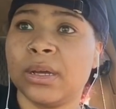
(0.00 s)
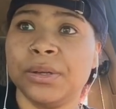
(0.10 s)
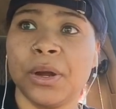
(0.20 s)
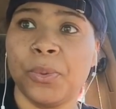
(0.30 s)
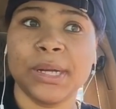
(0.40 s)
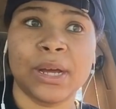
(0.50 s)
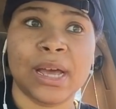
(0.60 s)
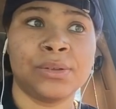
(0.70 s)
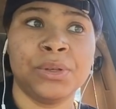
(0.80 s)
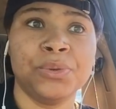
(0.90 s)
What
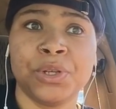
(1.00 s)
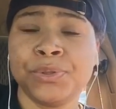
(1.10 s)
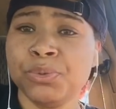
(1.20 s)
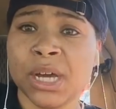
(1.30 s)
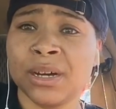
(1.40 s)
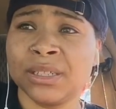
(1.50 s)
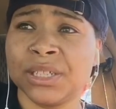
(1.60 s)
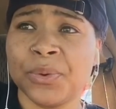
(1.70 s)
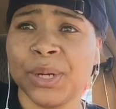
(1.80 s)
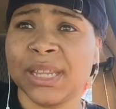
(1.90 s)
you're too young
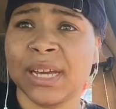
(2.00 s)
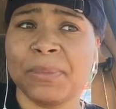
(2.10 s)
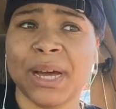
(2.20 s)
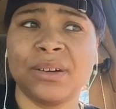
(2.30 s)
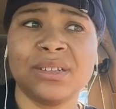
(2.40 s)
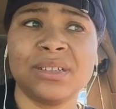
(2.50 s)
to know anything about.